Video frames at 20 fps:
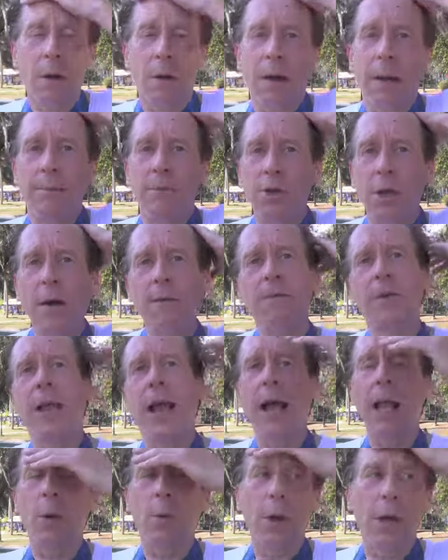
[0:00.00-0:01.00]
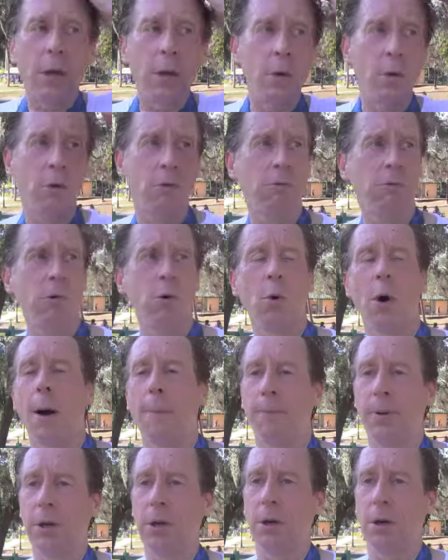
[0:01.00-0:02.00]
named Jeff Galloway, who grew
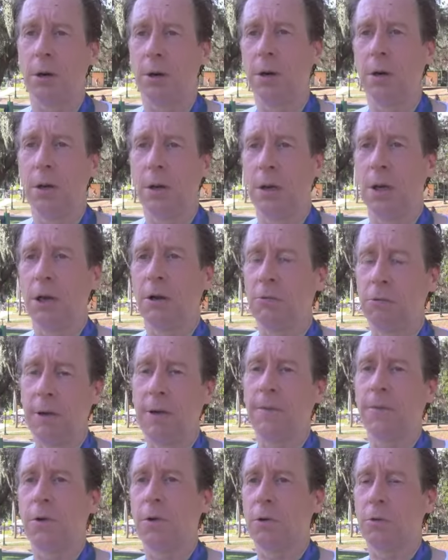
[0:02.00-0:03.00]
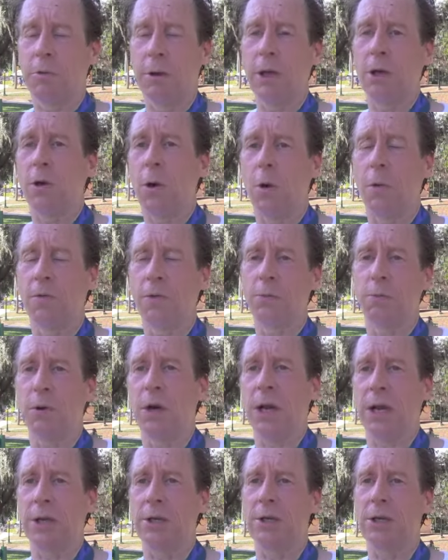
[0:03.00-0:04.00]
up here in Green Cove
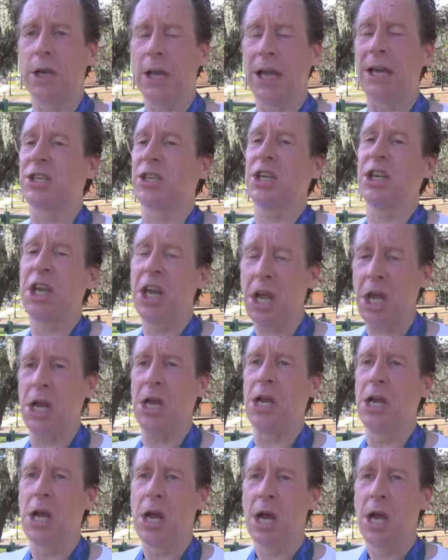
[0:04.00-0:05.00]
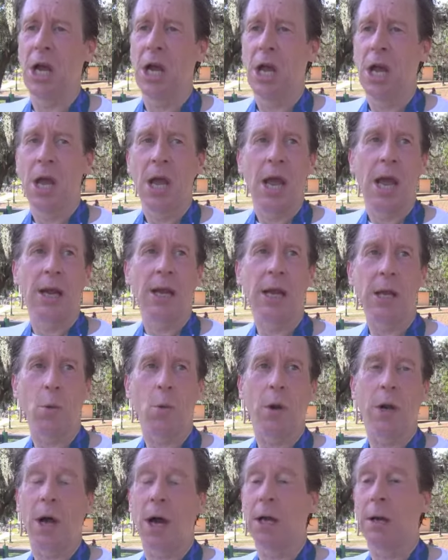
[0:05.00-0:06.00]
Springs as a kid, and he
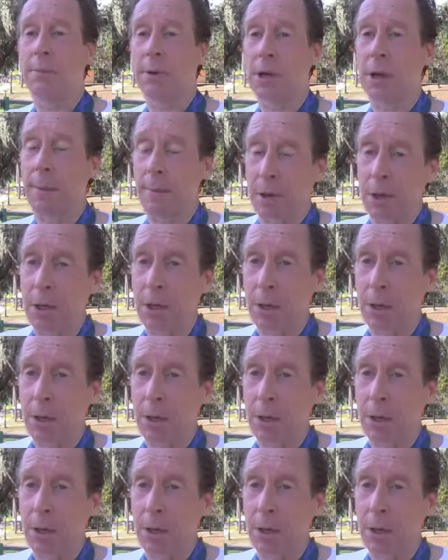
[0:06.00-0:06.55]
went on to become an